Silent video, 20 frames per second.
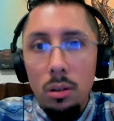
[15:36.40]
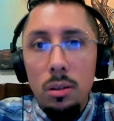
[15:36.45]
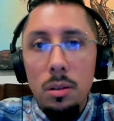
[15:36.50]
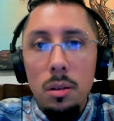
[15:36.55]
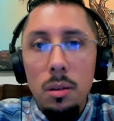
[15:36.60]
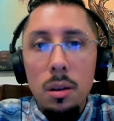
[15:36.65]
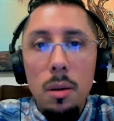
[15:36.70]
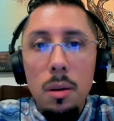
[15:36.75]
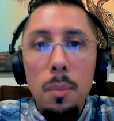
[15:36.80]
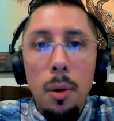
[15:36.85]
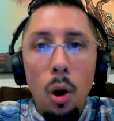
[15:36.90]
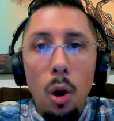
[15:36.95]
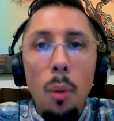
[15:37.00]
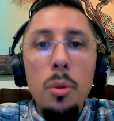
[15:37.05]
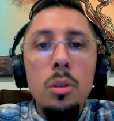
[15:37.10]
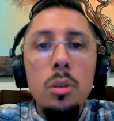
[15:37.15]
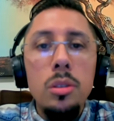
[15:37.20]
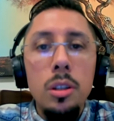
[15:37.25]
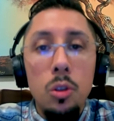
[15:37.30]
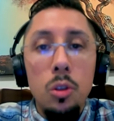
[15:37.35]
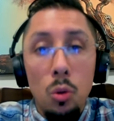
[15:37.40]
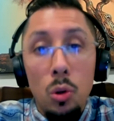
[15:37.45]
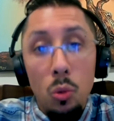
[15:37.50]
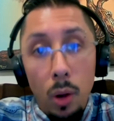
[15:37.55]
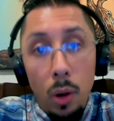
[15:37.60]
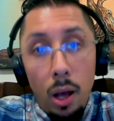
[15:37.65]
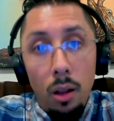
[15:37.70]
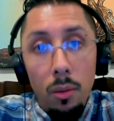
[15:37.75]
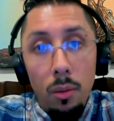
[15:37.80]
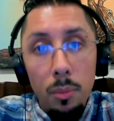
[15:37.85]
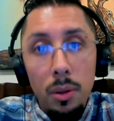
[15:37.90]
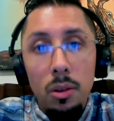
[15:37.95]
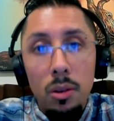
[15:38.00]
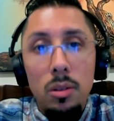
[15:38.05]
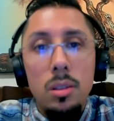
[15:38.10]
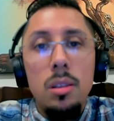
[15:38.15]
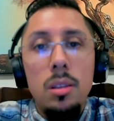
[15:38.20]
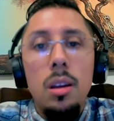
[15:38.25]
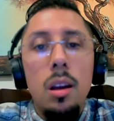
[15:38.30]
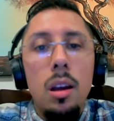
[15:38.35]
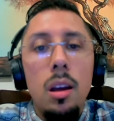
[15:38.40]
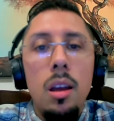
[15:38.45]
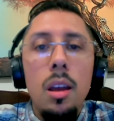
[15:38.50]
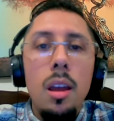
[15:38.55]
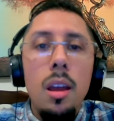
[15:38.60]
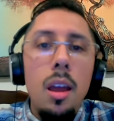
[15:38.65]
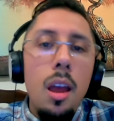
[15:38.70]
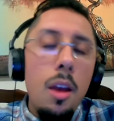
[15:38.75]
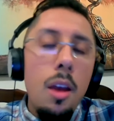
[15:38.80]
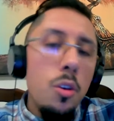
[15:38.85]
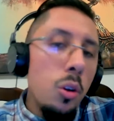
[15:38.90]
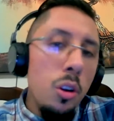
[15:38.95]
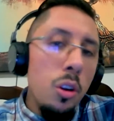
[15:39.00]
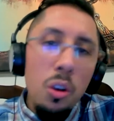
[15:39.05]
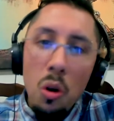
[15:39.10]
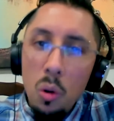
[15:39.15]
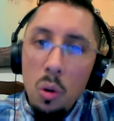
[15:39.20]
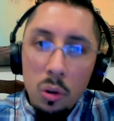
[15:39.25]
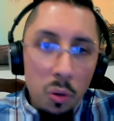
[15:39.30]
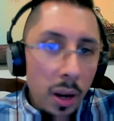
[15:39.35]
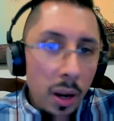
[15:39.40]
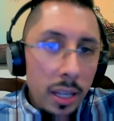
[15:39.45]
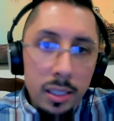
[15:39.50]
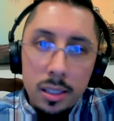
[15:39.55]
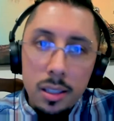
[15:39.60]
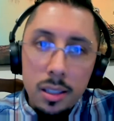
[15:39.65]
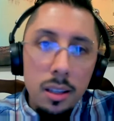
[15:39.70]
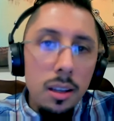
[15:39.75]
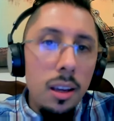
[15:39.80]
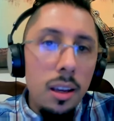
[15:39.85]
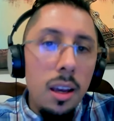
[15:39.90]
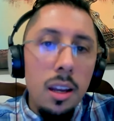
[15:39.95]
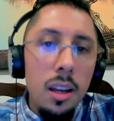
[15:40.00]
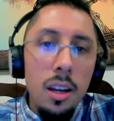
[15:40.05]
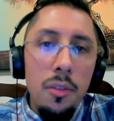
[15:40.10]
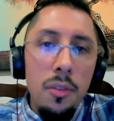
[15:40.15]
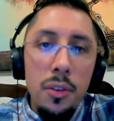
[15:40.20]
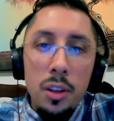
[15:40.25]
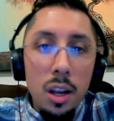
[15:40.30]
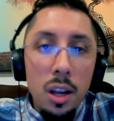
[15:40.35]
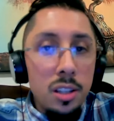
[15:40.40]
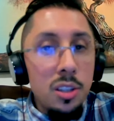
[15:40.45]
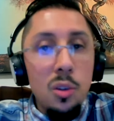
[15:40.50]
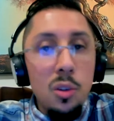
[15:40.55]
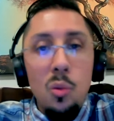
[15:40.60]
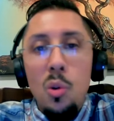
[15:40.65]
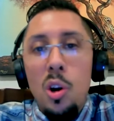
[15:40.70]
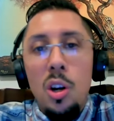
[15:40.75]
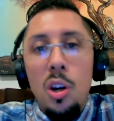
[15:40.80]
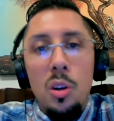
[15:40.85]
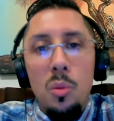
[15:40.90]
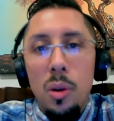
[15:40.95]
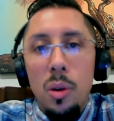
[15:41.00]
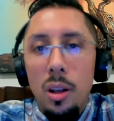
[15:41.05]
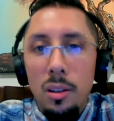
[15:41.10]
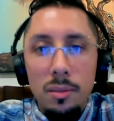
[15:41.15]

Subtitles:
but obviously do it well, because you can go crazy, and if it doesn't work, well,